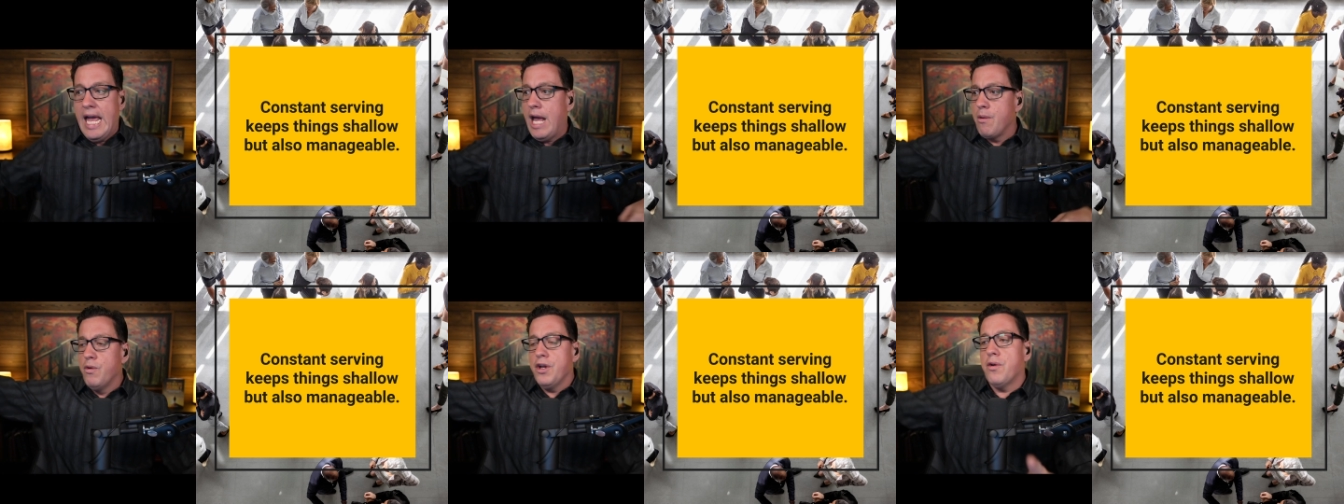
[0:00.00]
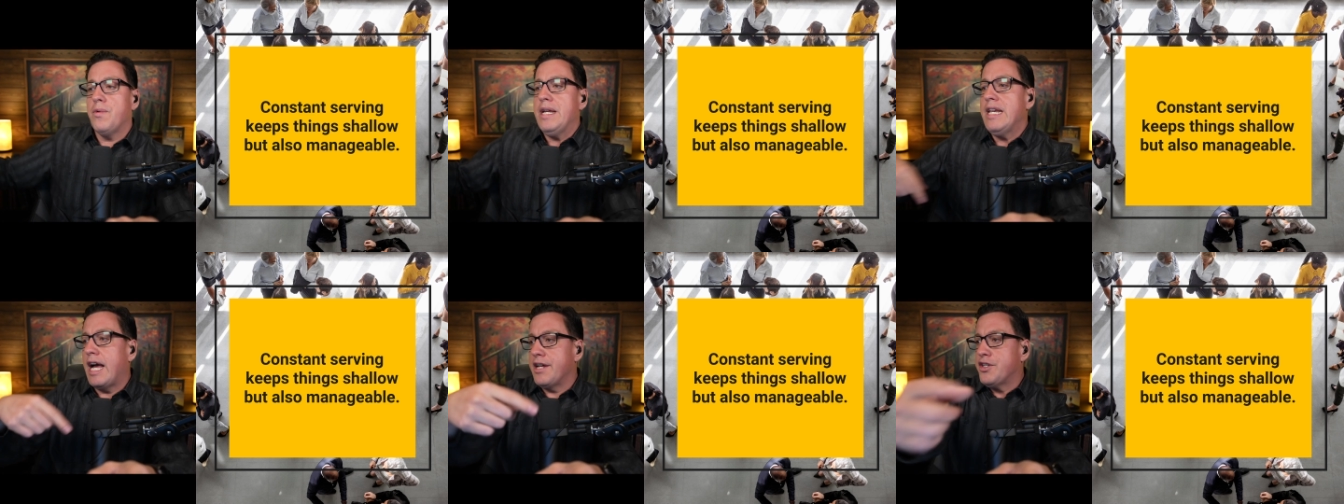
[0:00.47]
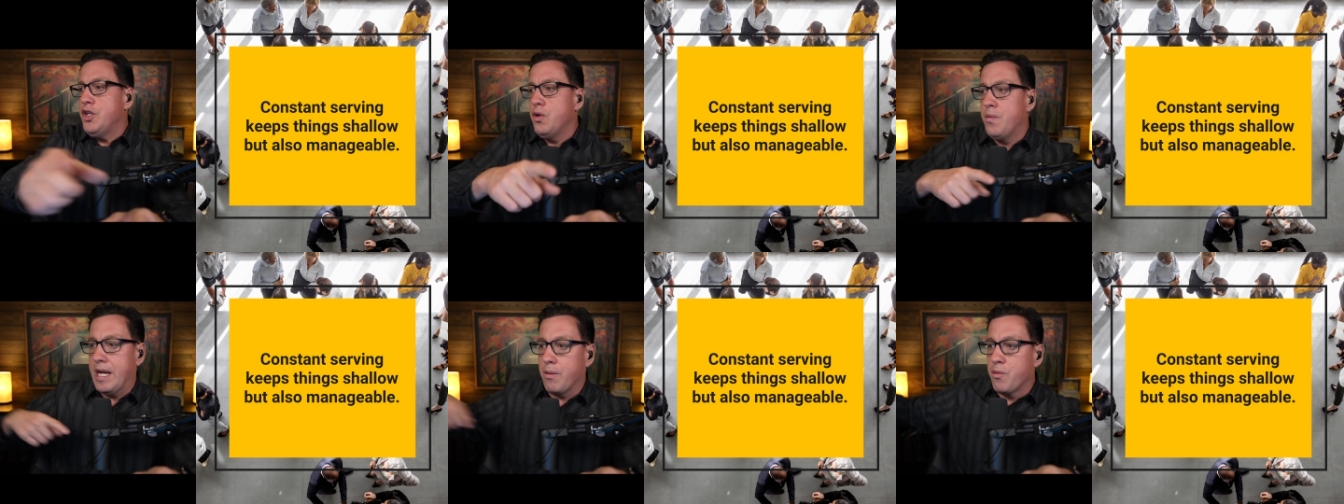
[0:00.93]
And what are we not
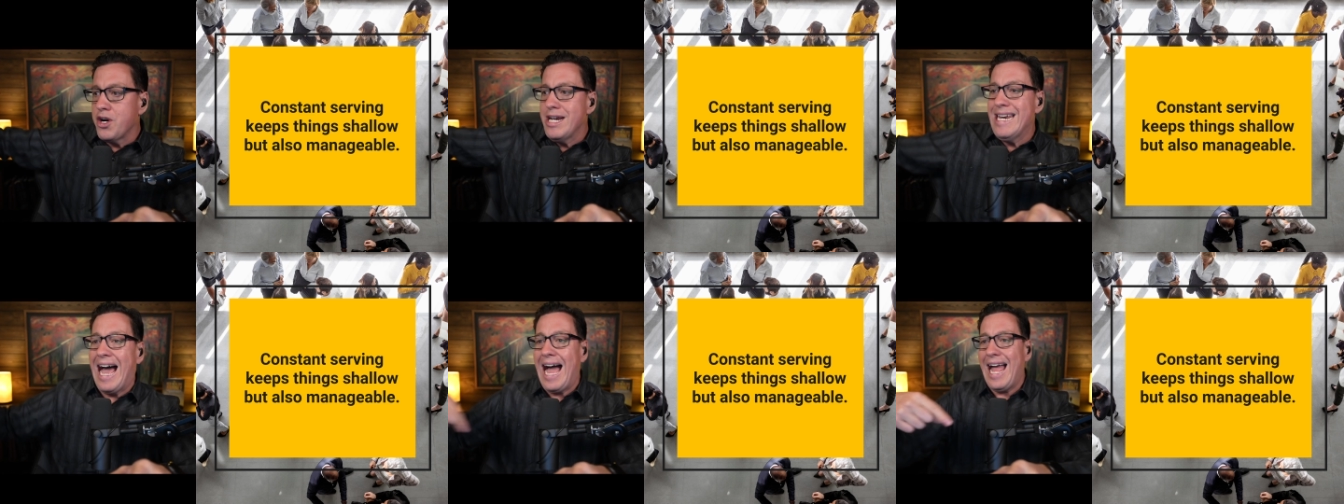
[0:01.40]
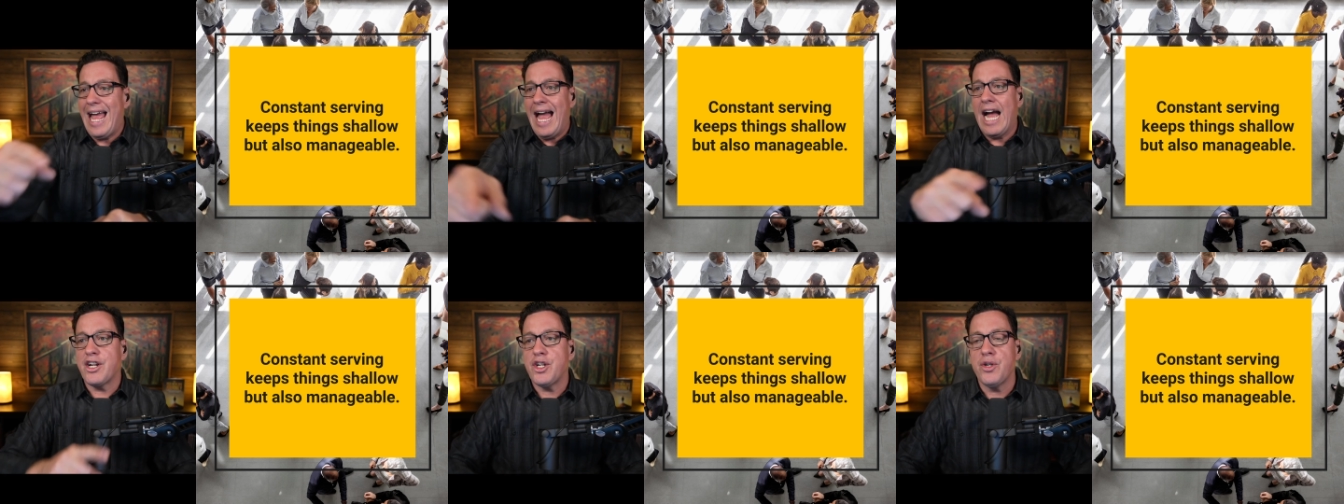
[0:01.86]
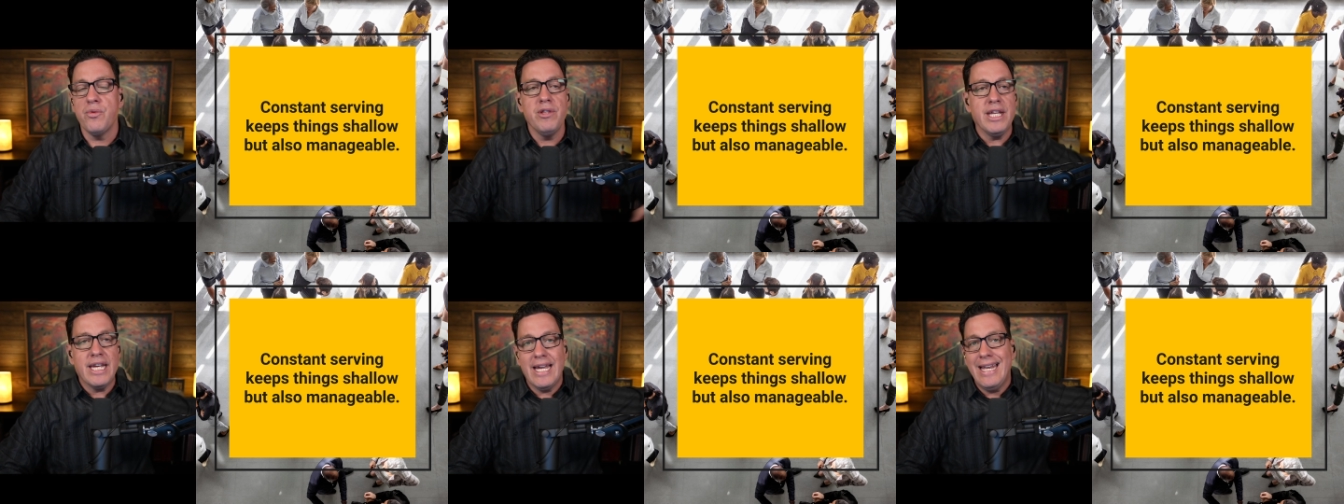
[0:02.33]
doing? We're not
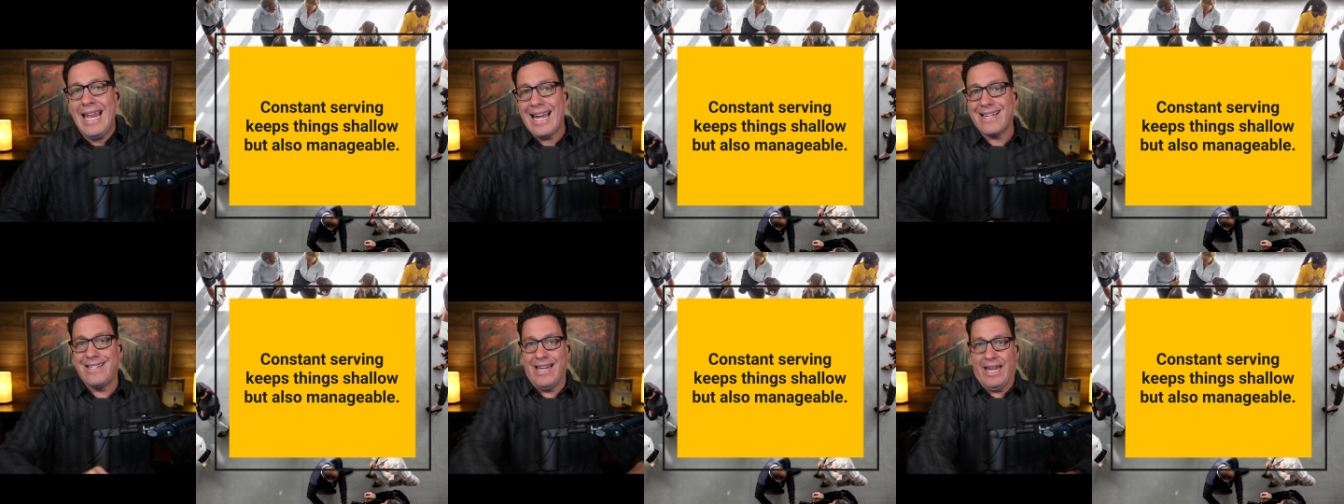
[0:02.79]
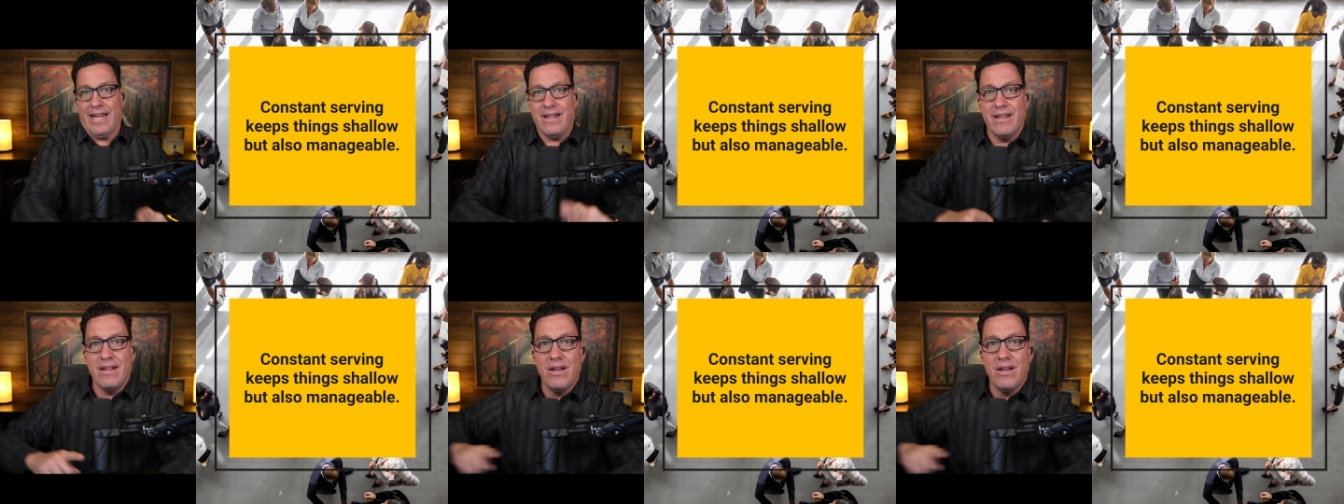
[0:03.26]
actually connecting.